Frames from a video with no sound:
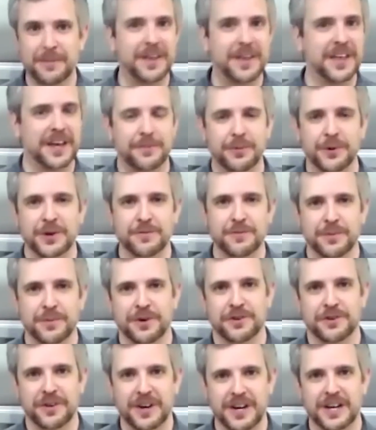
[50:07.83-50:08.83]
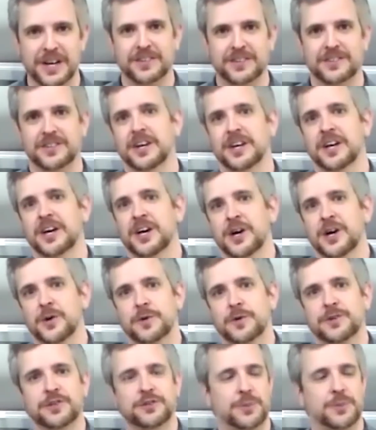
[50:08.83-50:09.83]
By that point, you've burned your eggs,
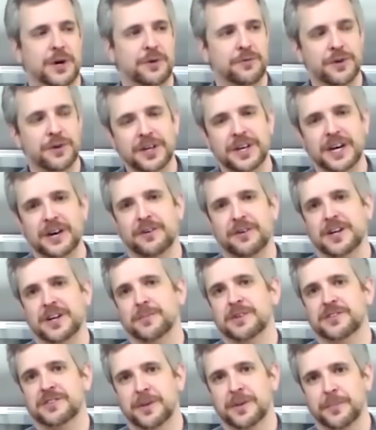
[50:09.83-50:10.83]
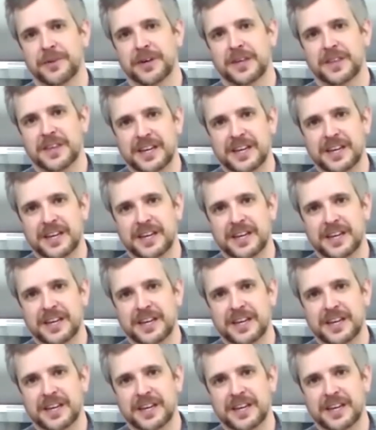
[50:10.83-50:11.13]
which is why really I recommend something